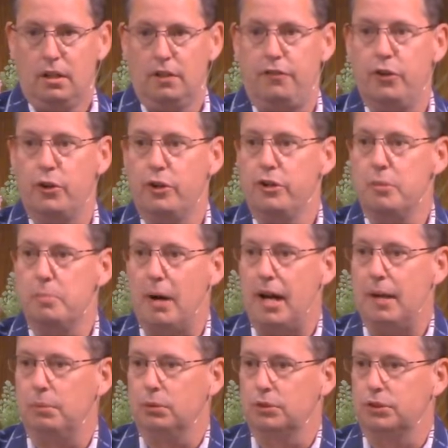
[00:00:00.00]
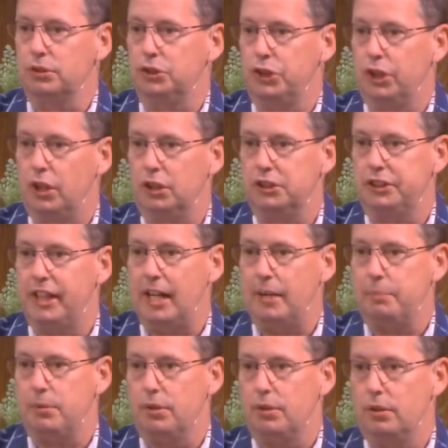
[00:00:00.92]
you're in your Bibles in John
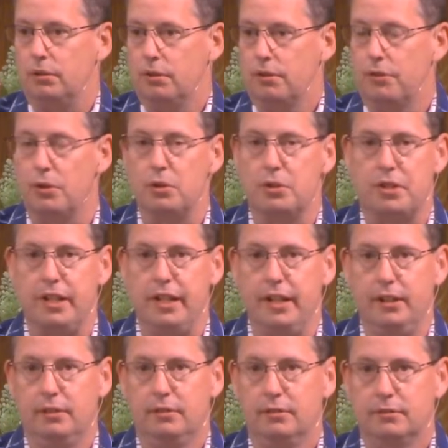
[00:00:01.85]
chapter 13,